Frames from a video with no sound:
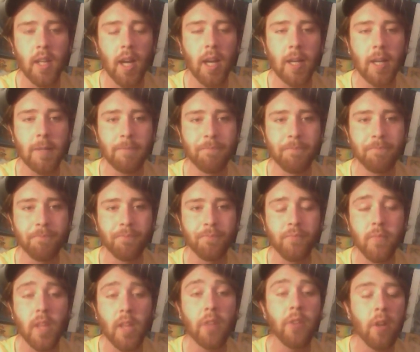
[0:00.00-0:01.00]
And
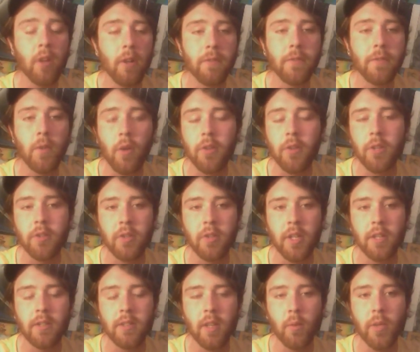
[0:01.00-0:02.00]
there are a few other
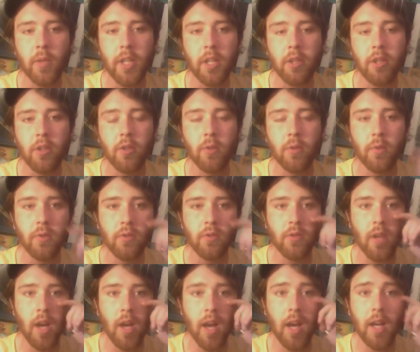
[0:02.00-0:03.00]
tricks that we can
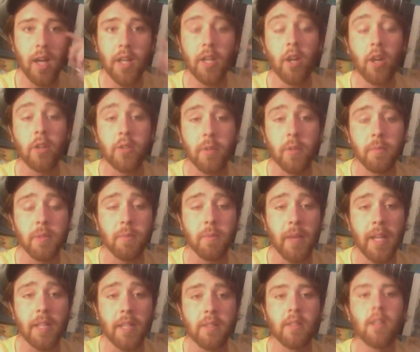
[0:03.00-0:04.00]
use in our dream
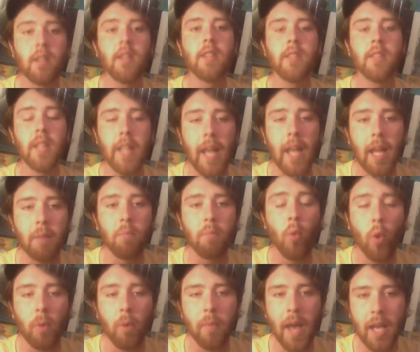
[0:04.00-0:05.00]
space to gain
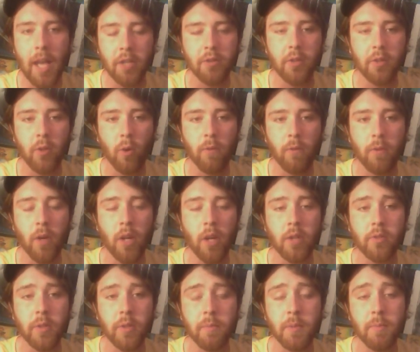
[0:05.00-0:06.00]
more mastery over our
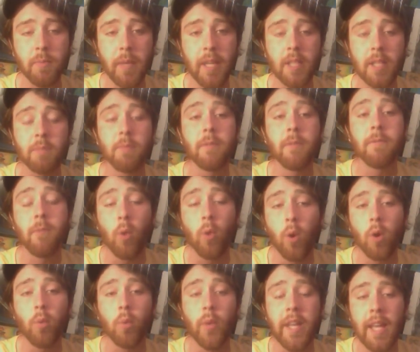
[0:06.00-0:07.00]
dream space
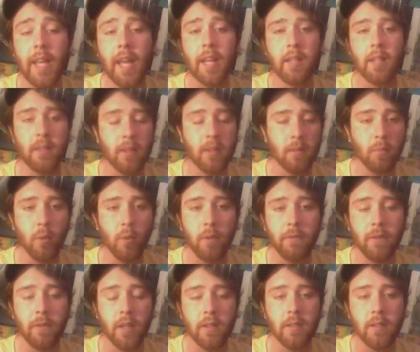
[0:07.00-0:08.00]
before we get into the more
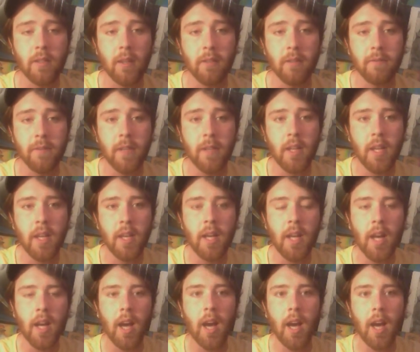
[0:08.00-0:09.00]
fun stuff.
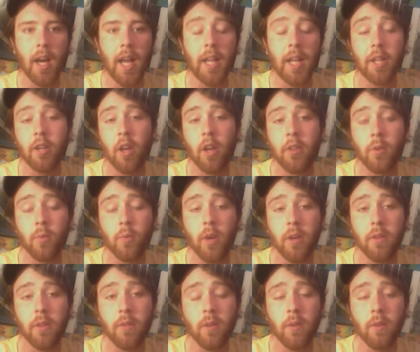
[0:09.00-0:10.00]
And another one
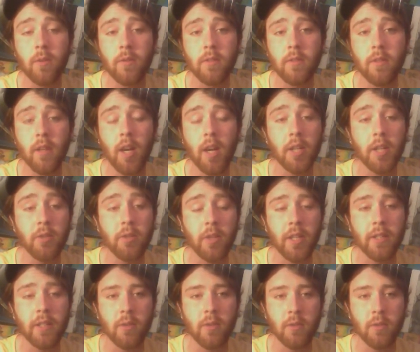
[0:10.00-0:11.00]
of those
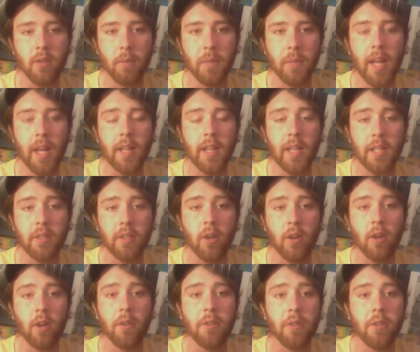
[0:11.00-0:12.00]
tricks is something I like to
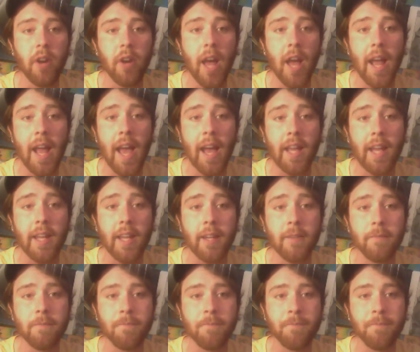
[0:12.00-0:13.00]
call third eye hacking.